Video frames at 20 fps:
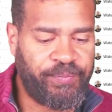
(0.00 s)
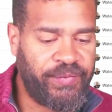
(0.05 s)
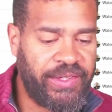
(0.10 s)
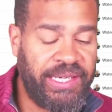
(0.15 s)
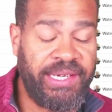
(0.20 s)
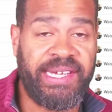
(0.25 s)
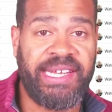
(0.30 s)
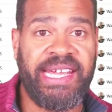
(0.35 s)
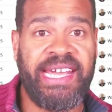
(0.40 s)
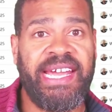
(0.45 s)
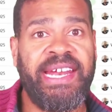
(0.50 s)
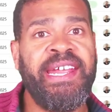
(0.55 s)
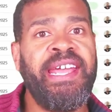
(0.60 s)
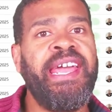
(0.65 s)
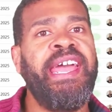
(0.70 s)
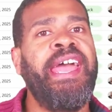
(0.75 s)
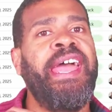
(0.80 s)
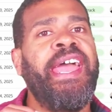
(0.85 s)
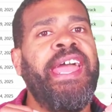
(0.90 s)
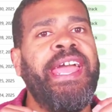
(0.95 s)
And again,
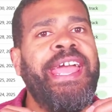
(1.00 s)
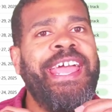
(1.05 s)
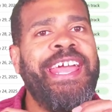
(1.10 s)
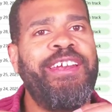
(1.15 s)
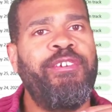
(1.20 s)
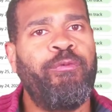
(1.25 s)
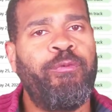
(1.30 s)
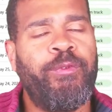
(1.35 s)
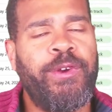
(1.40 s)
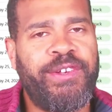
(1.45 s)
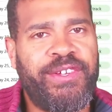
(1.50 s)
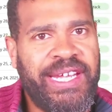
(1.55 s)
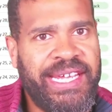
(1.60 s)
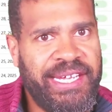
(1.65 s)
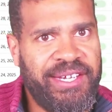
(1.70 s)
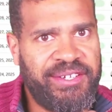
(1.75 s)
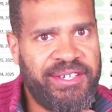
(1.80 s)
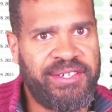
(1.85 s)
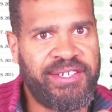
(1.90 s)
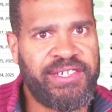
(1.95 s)
it
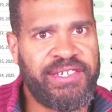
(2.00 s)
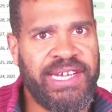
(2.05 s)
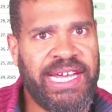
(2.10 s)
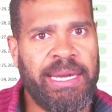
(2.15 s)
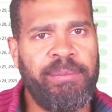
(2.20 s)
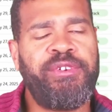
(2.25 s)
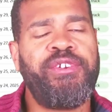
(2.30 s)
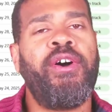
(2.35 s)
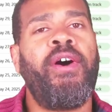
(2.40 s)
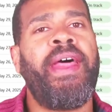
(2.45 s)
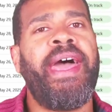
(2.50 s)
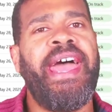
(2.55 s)
takes a snapshot